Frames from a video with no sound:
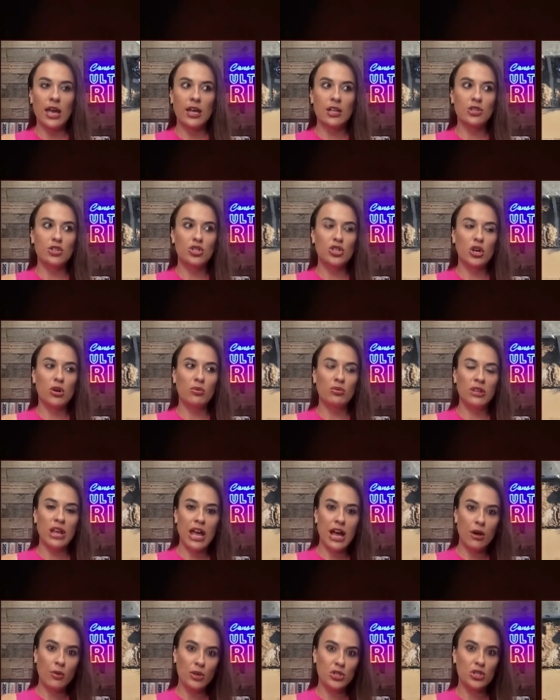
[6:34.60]
And so
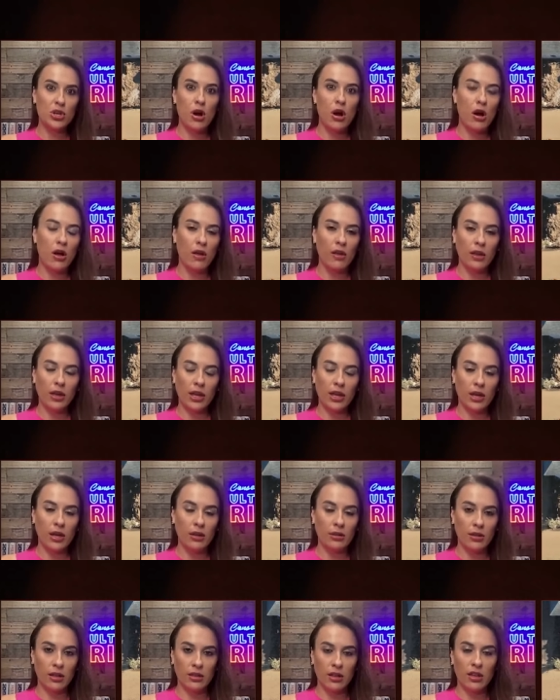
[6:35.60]
now he's calling
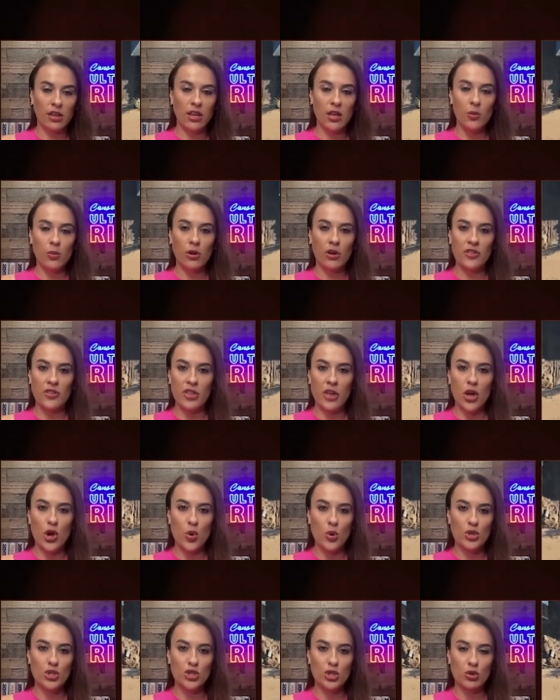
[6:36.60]
it like the keyword they
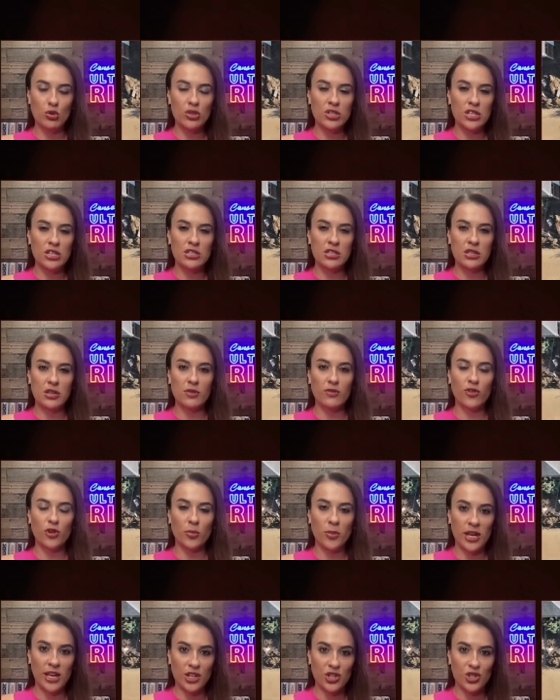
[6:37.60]
always do
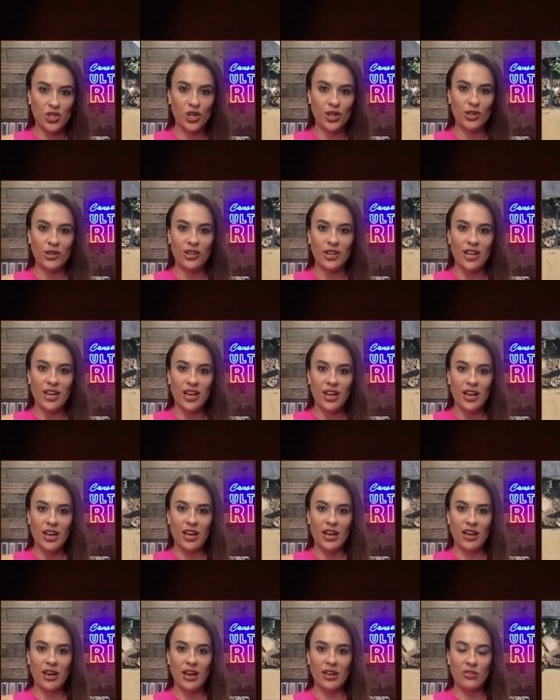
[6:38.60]
disinformation.
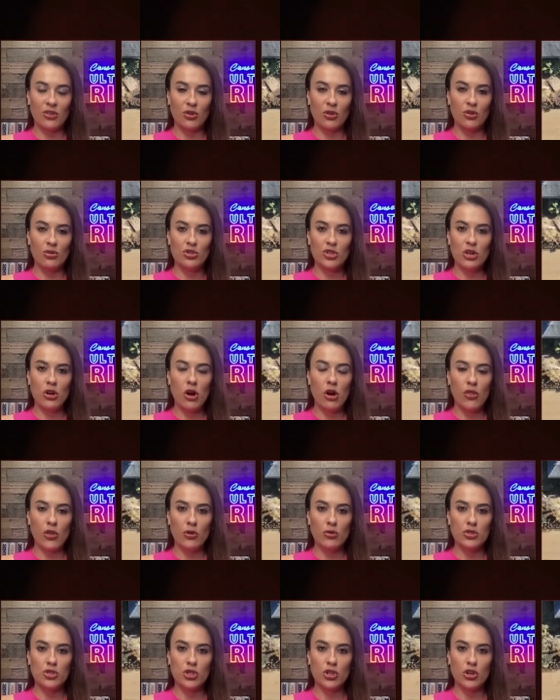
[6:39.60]
And, and, they're using
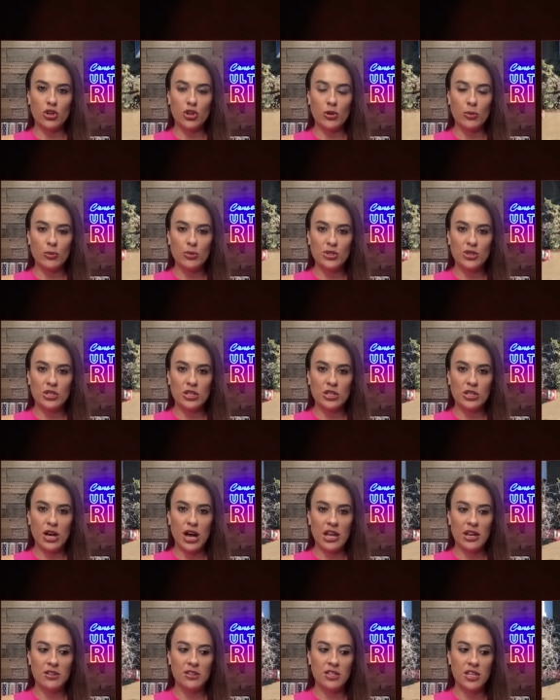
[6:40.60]
all those terms to
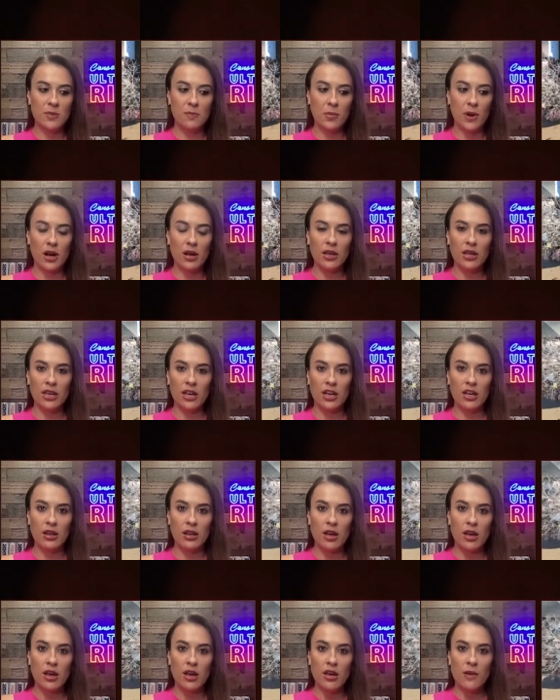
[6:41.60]
kind of debunk
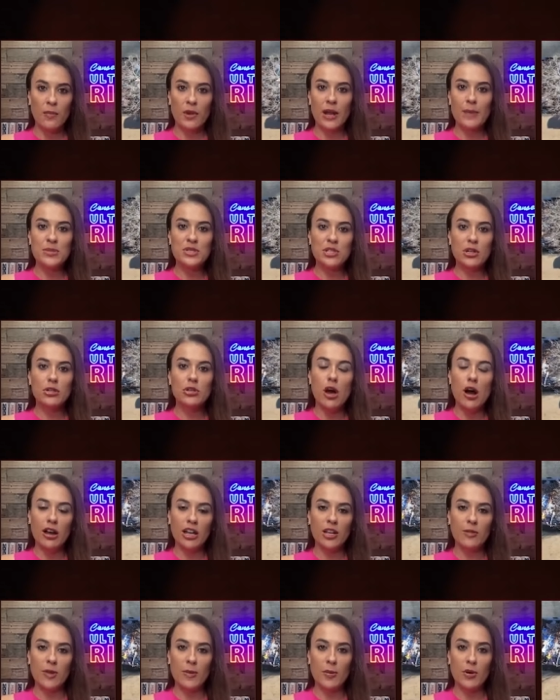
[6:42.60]
it but I'm still
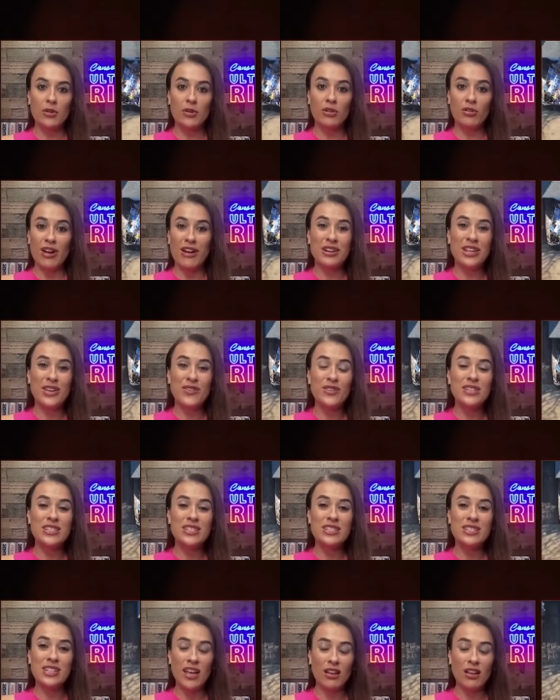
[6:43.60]
talking to people on the ground,
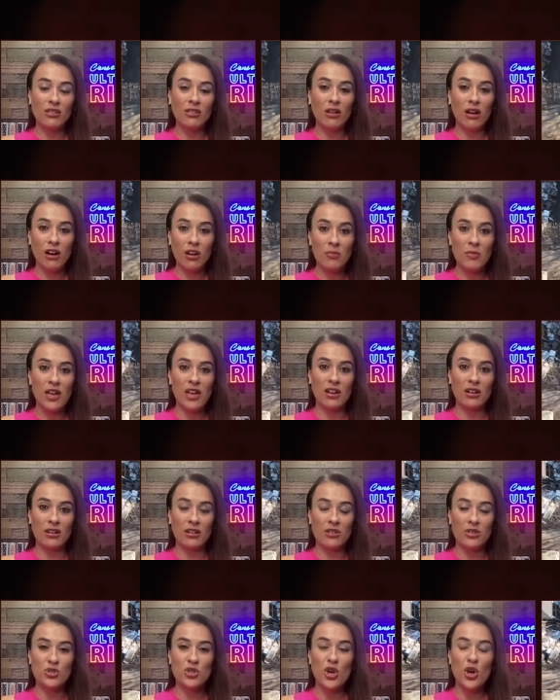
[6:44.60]
even state
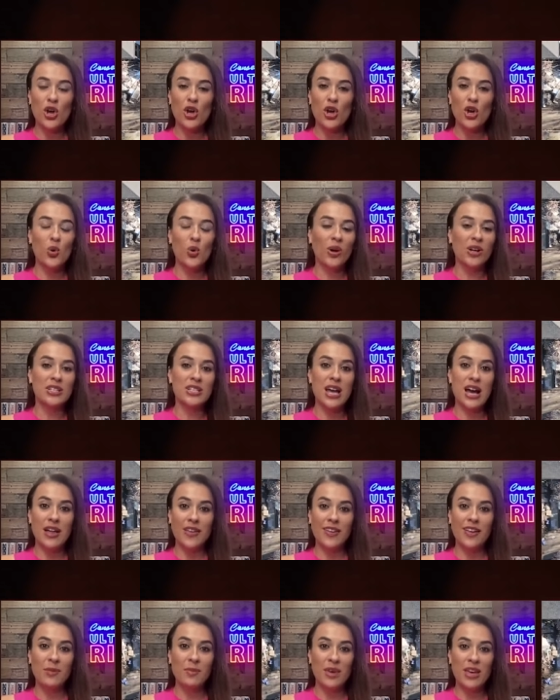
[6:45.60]
lawmakers who are
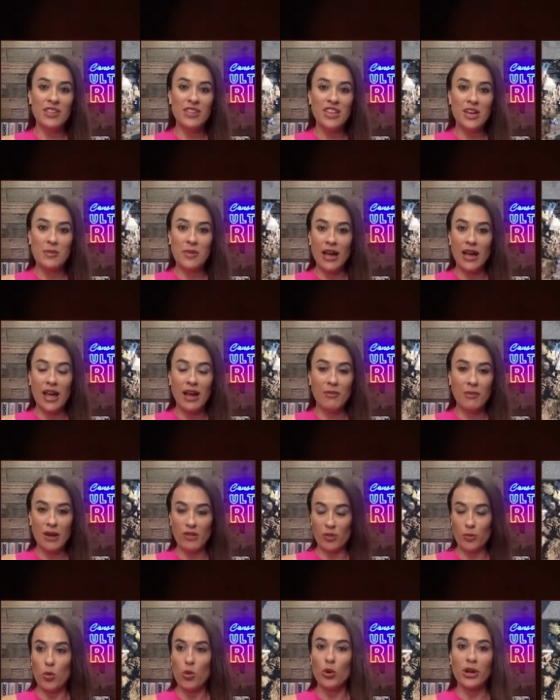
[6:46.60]
telling me that my
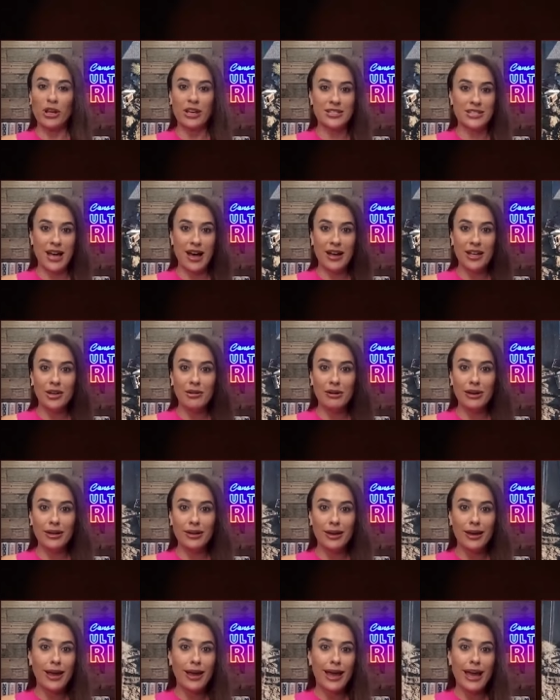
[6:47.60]
my reporting is
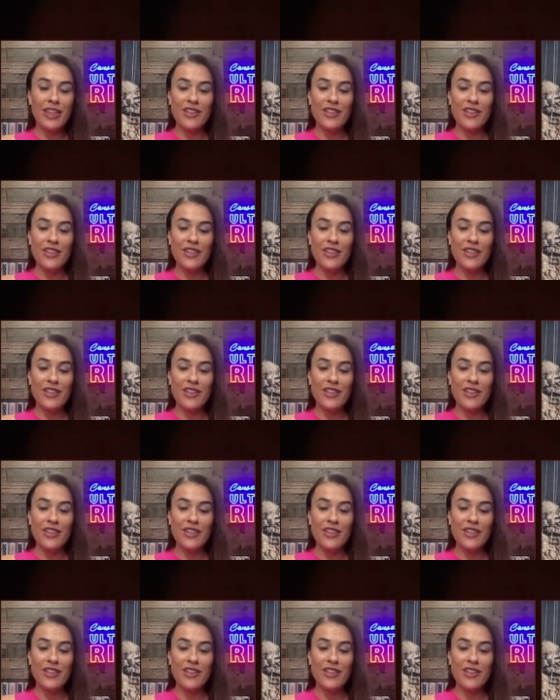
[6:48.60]
accurate